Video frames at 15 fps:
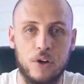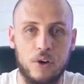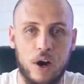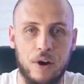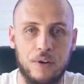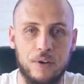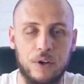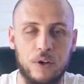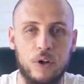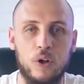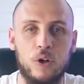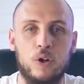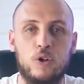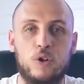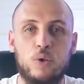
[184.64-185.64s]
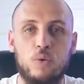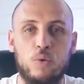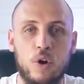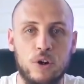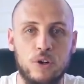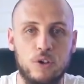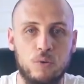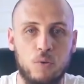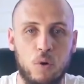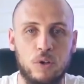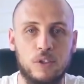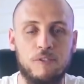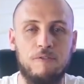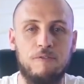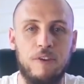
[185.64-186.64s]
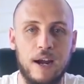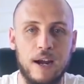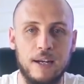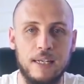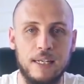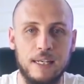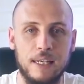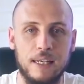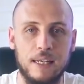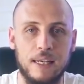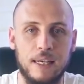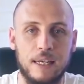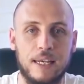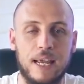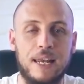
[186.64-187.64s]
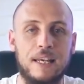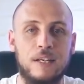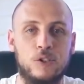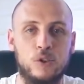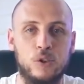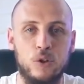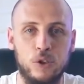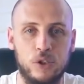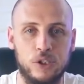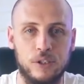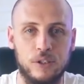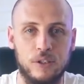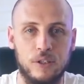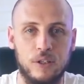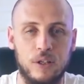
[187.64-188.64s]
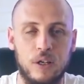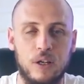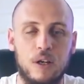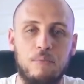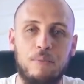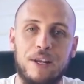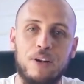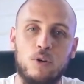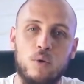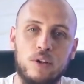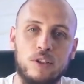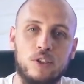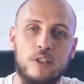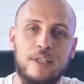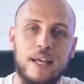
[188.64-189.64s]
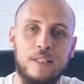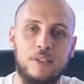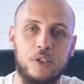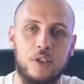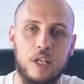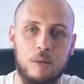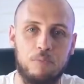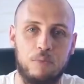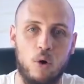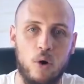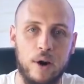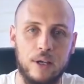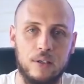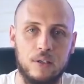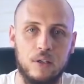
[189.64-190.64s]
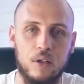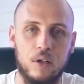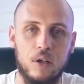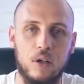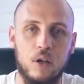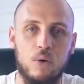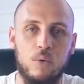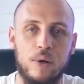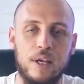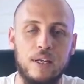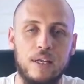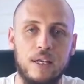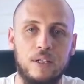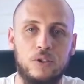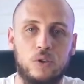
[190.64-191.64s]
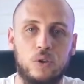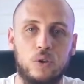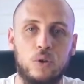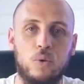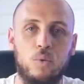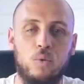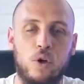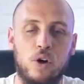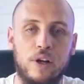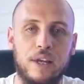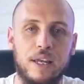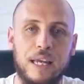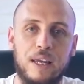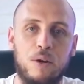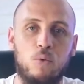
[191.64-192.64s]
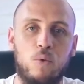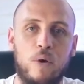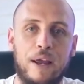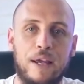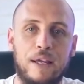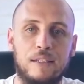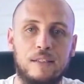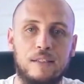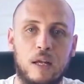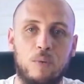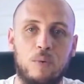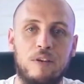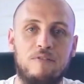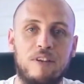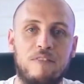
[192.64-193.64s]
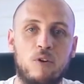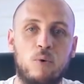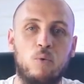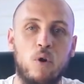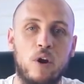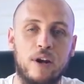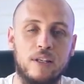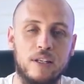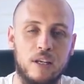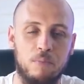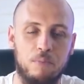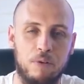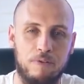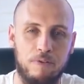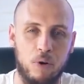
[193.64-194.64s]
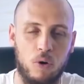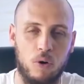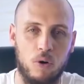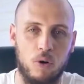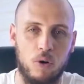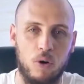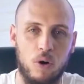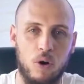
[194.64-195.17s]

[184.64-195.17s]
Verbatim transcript: the ground to work towards finally getting a solution. But in order to get to that point, we need to work in ways that we've never worked in before,